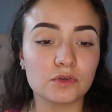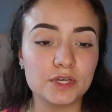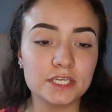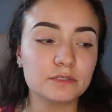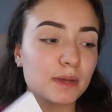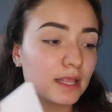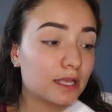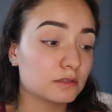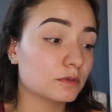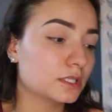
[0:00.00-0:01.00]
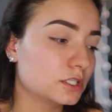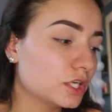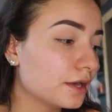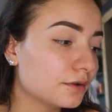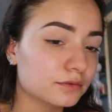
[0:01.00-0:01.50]
So each palette comes with 10
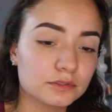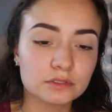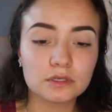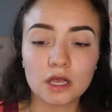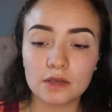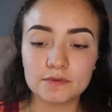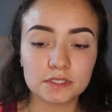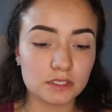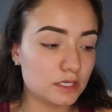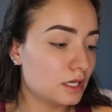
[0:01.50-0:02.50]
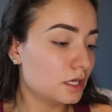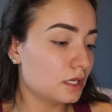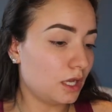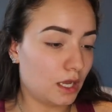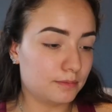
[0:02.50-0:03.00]
shadows, obviously.
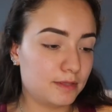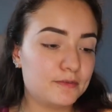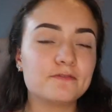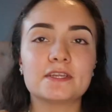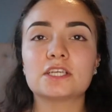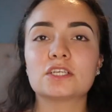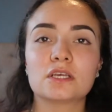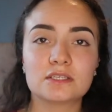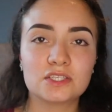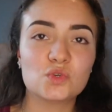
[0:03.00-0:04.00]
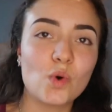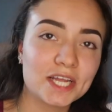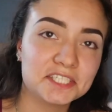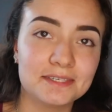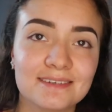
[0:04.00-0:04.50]
Let me finish
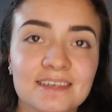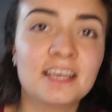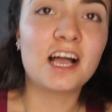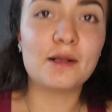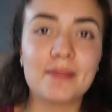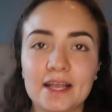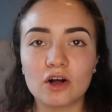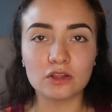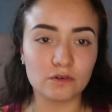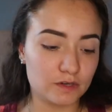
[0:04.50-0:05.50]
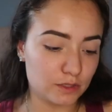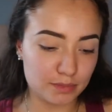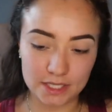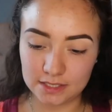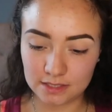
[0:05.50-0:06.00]
swatching. I'm like all over the
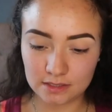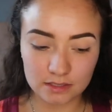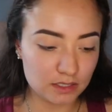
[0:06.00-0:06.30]
place.